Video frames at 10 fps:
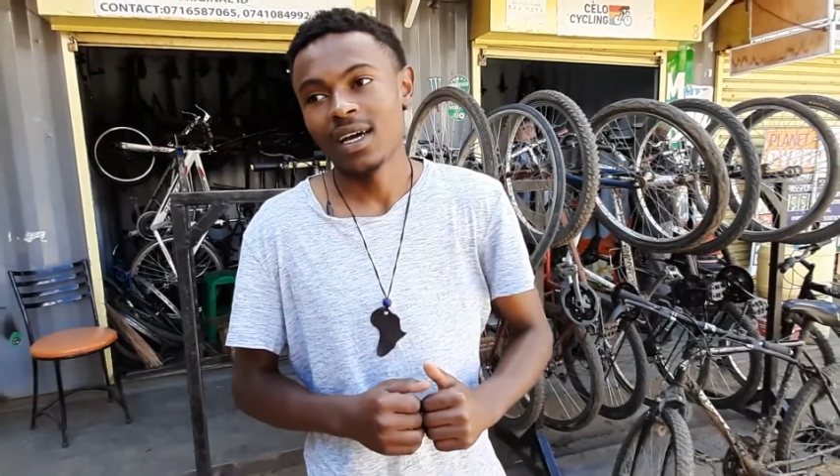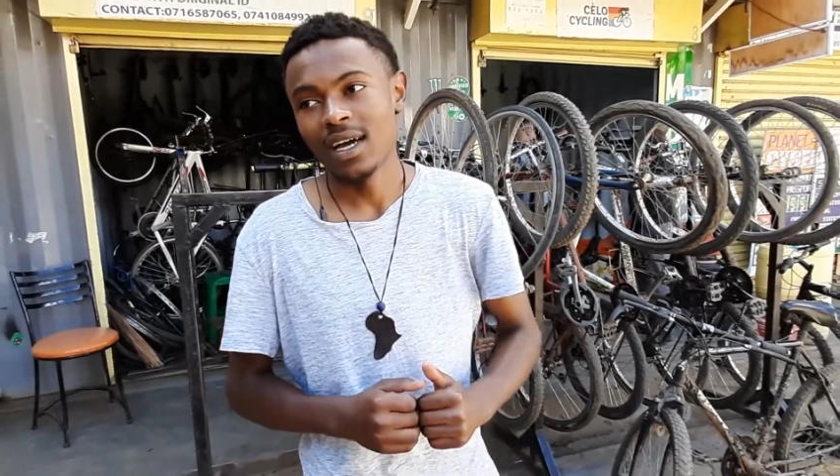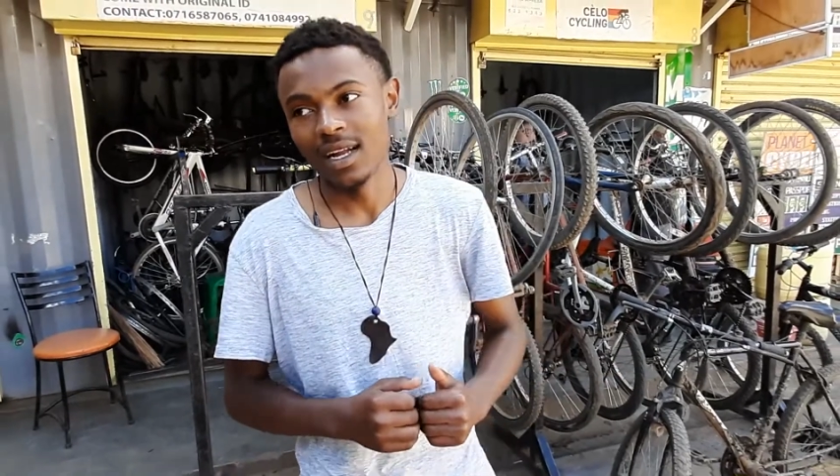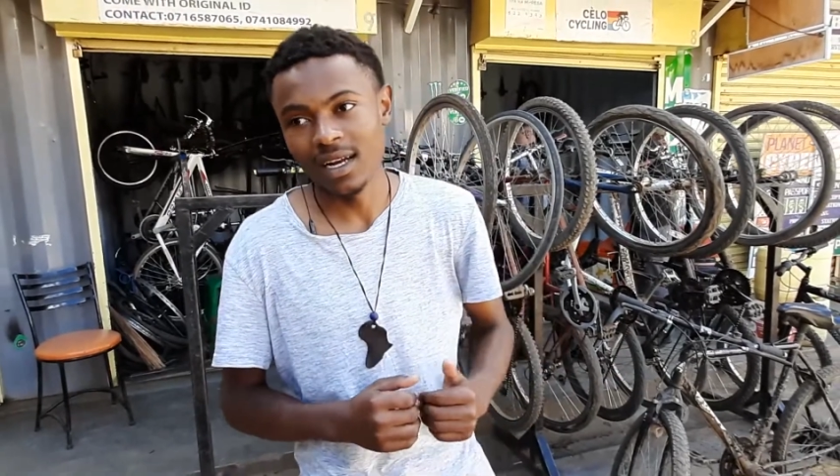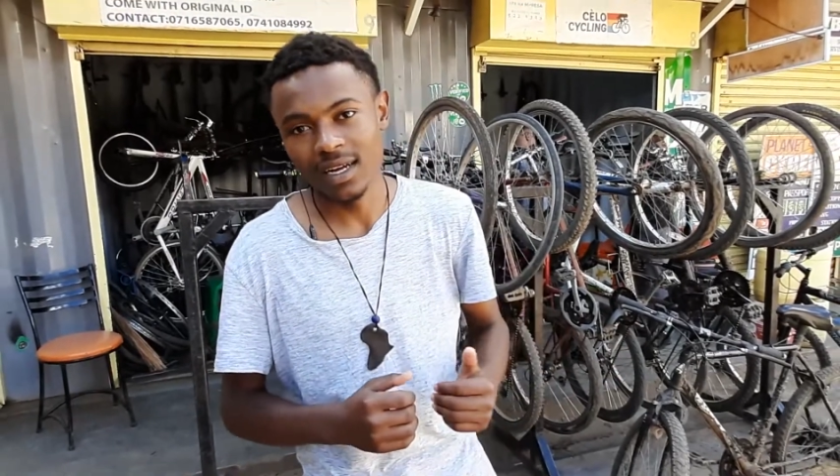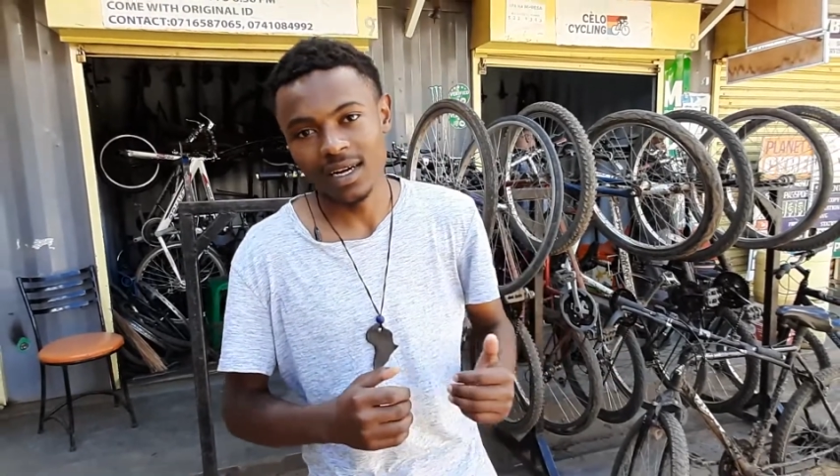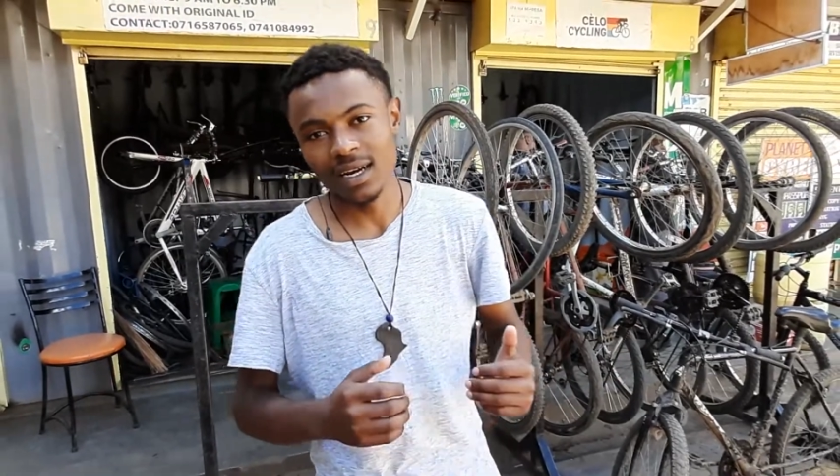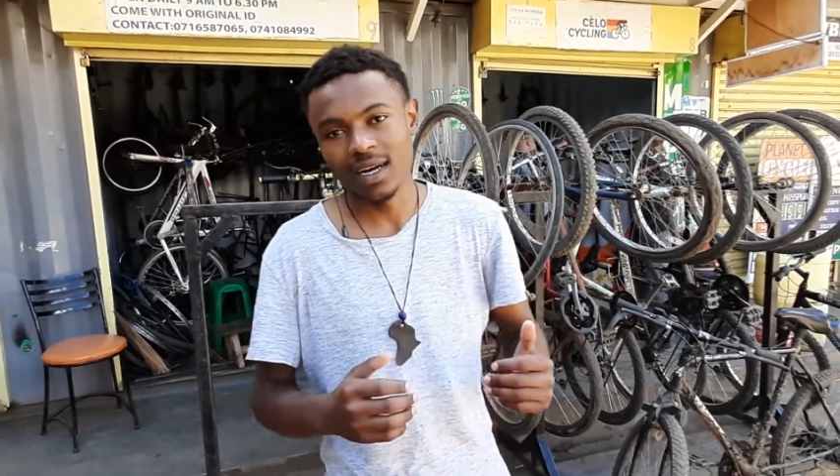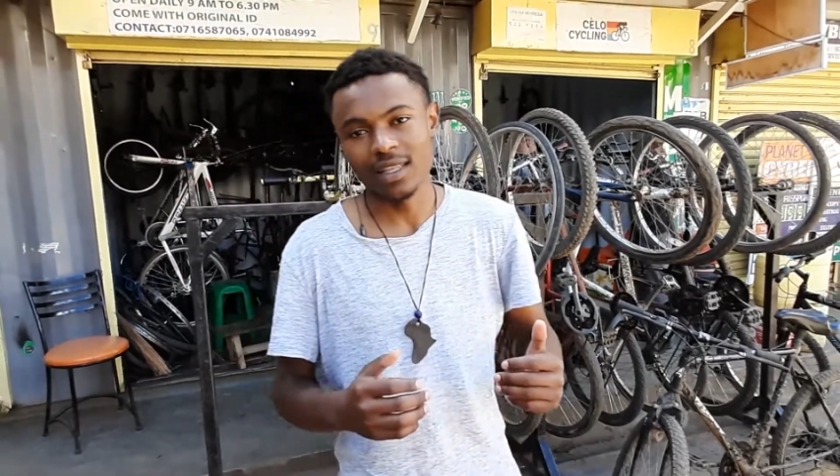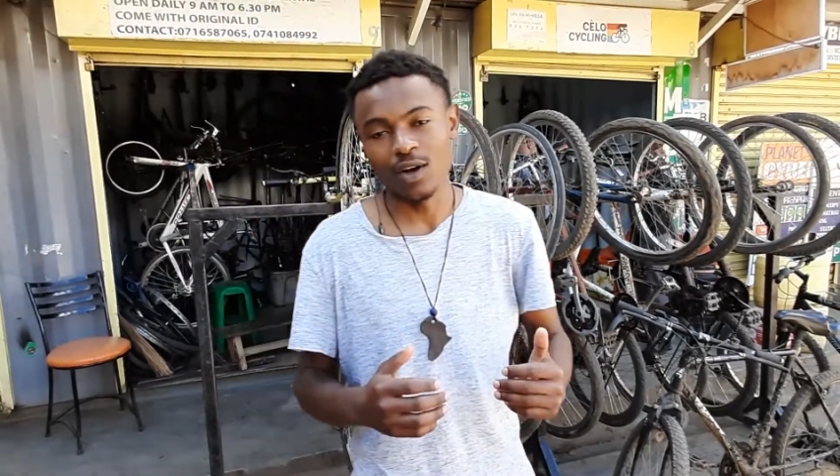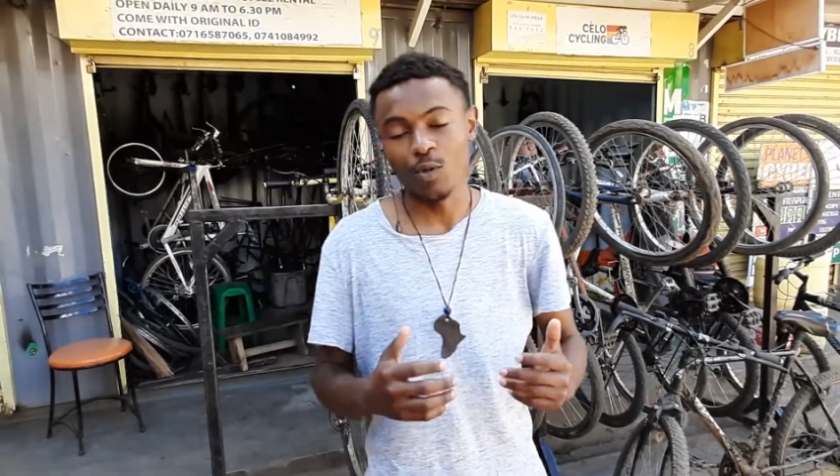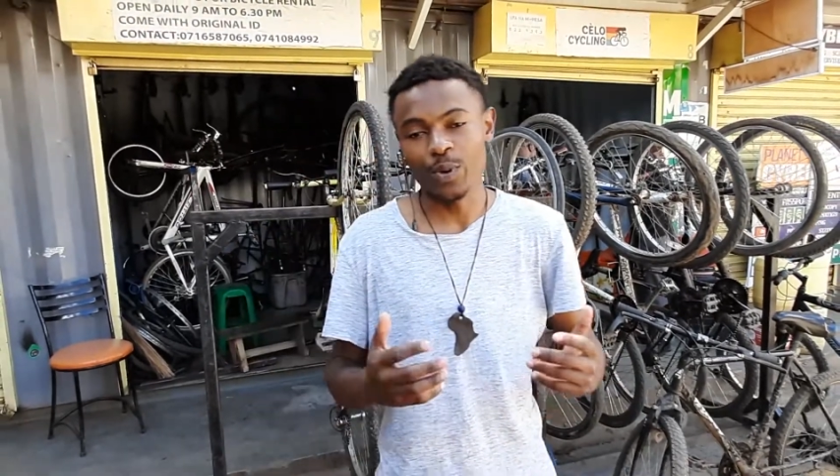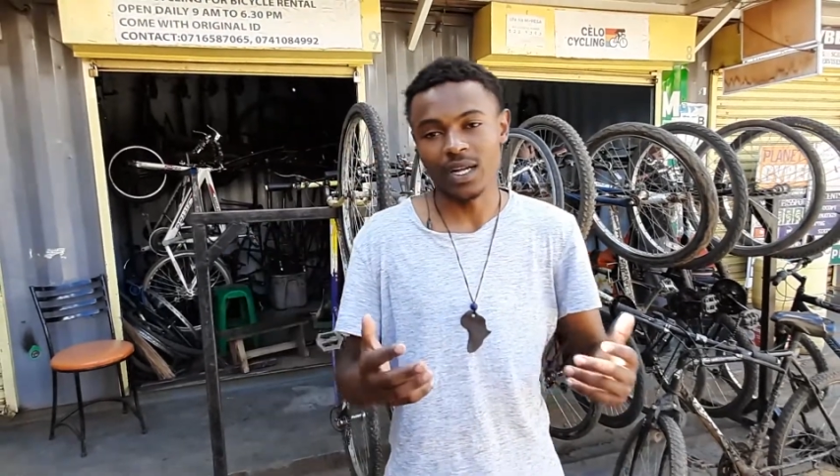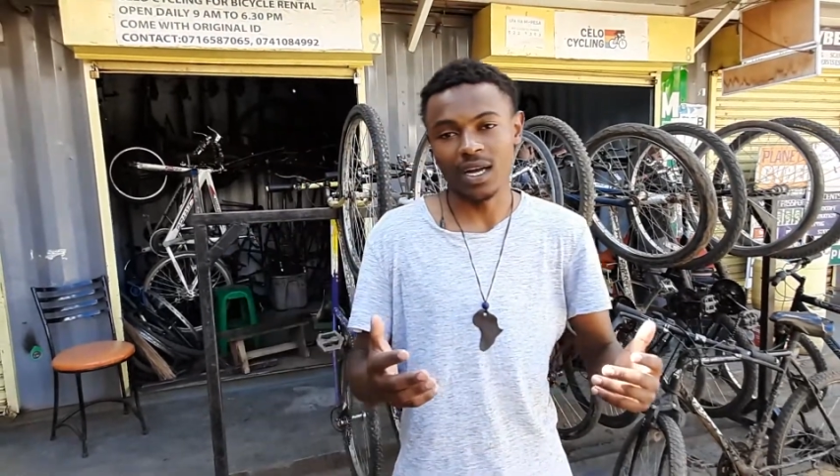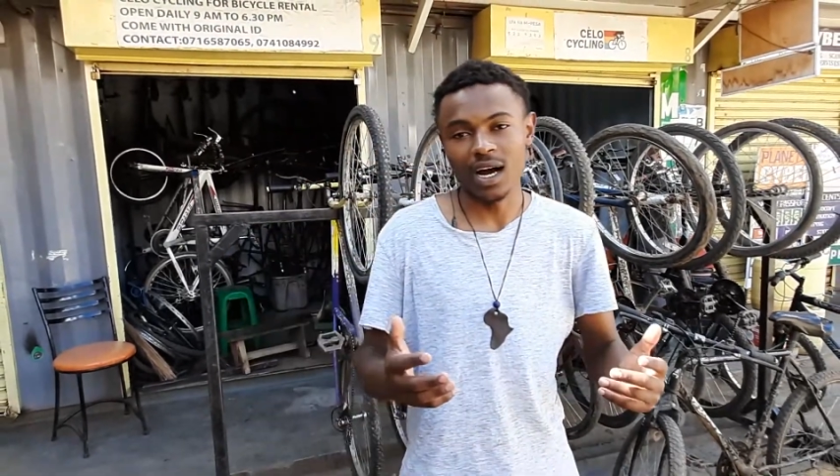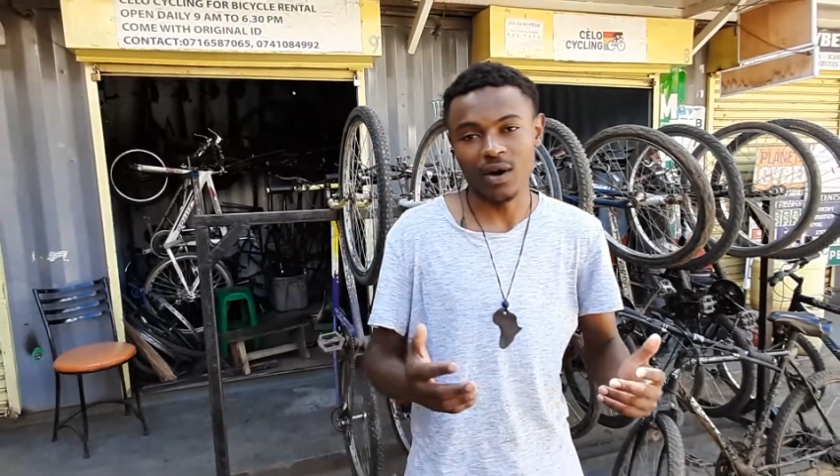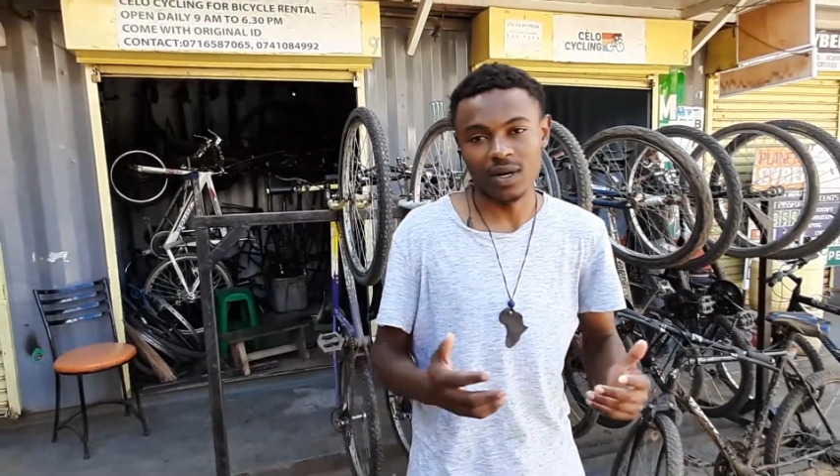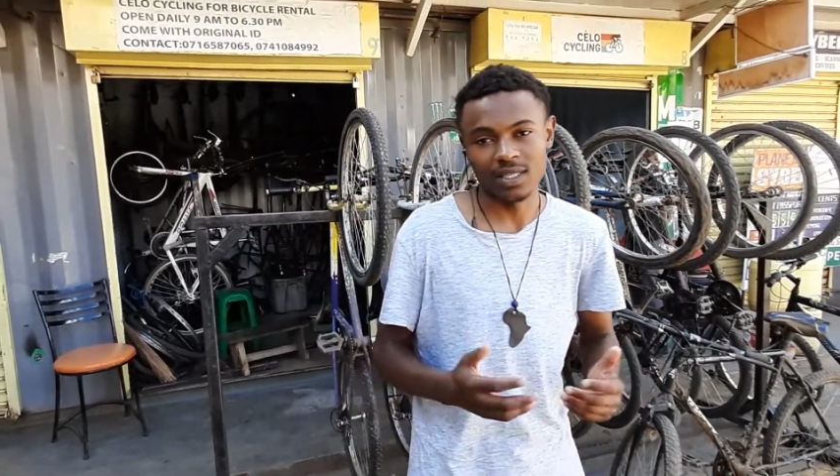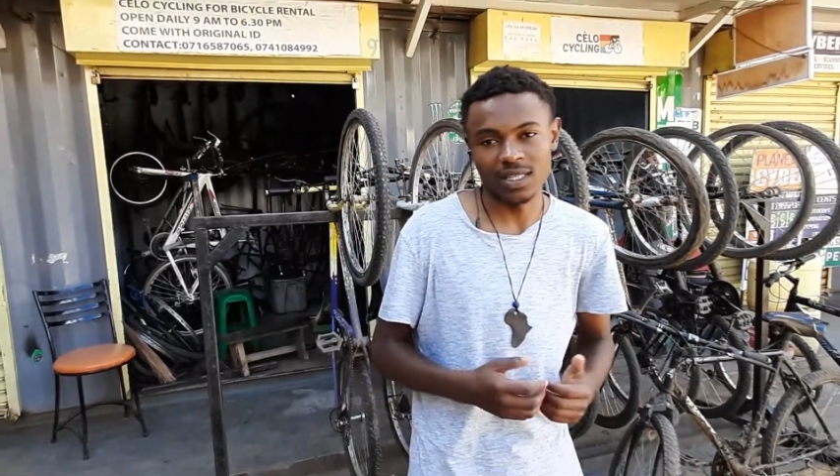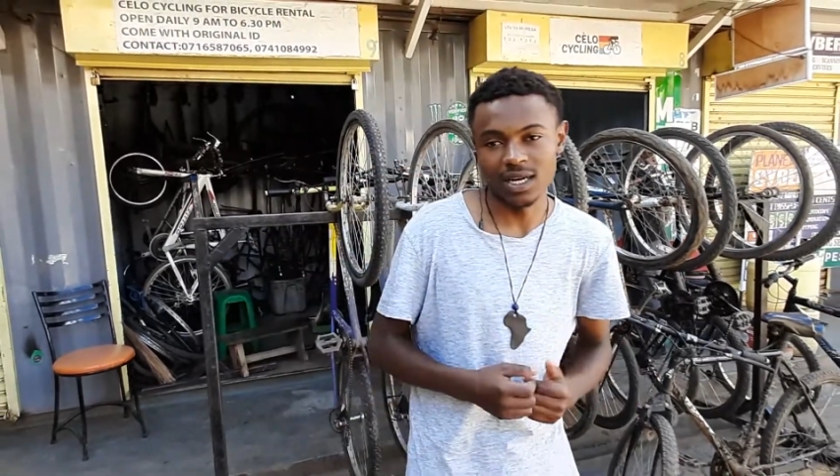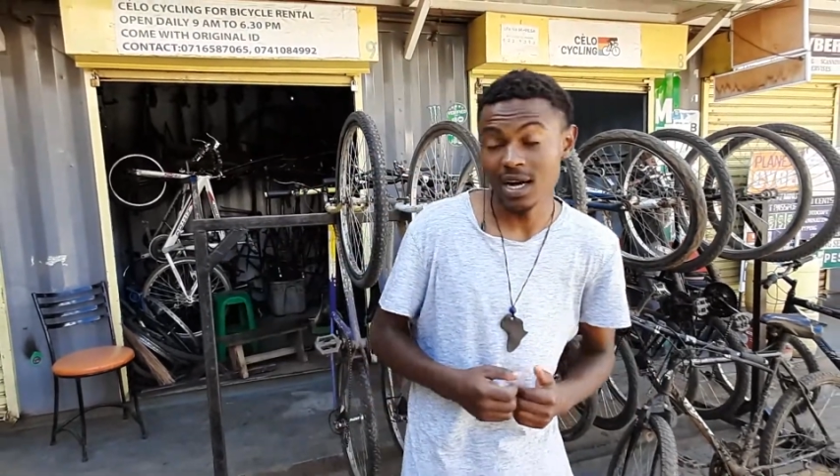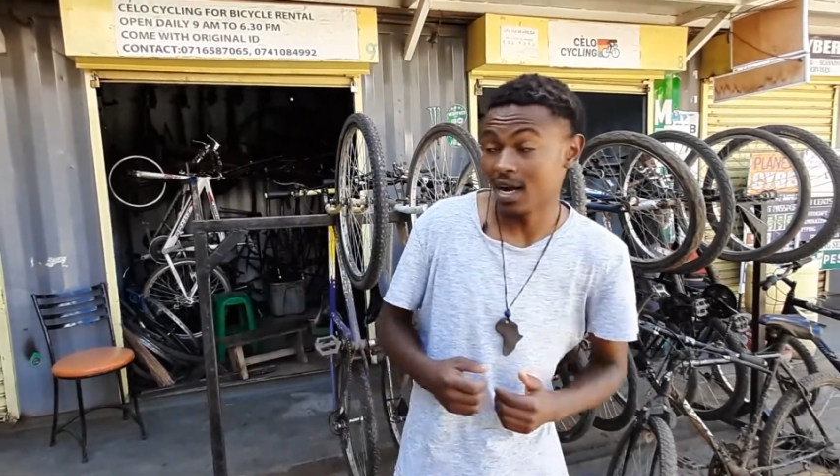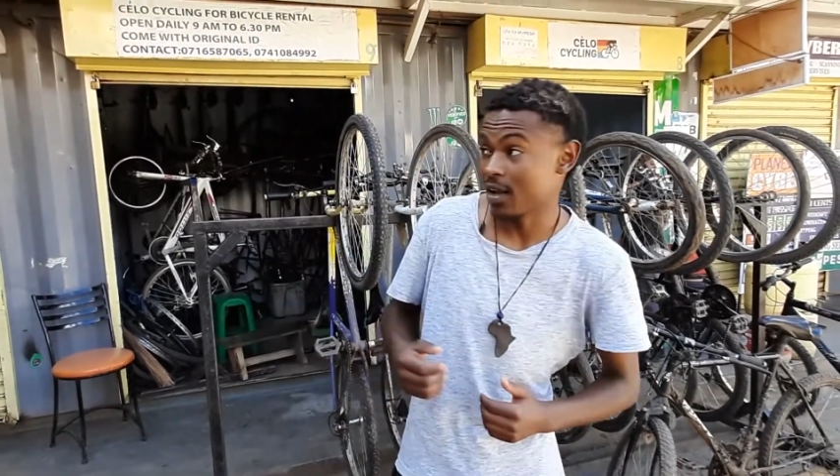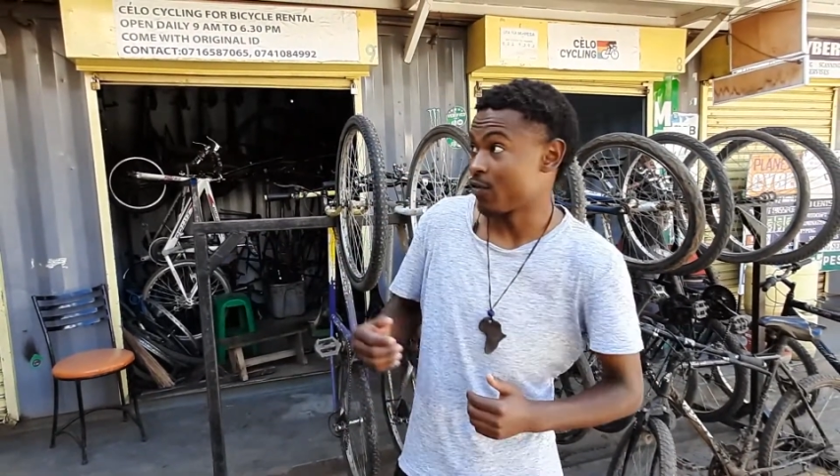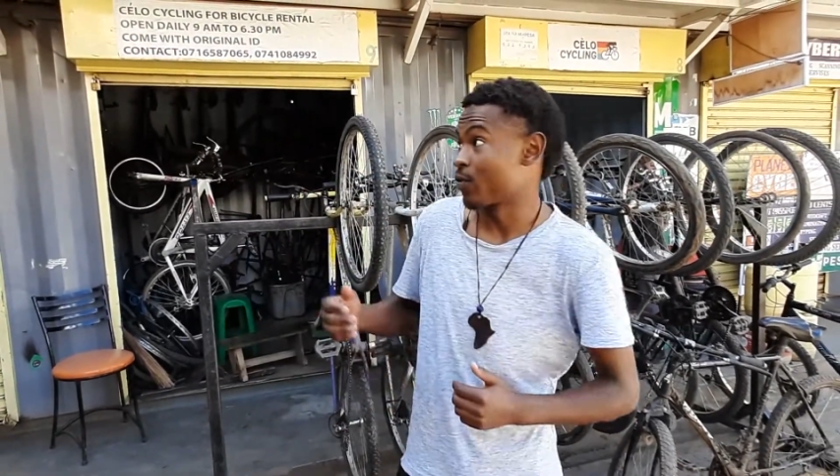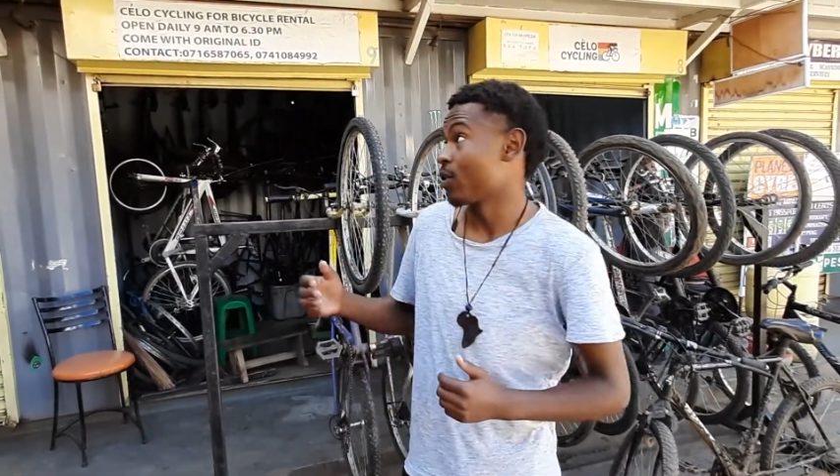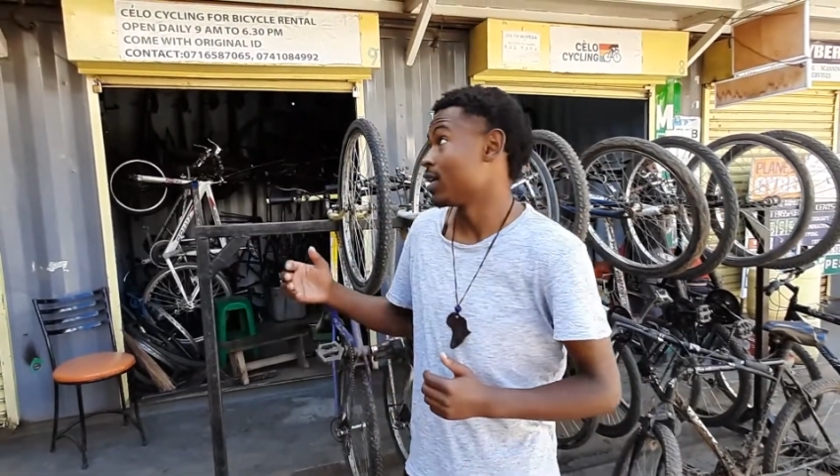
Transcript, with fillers: and uh, the opening hours are as you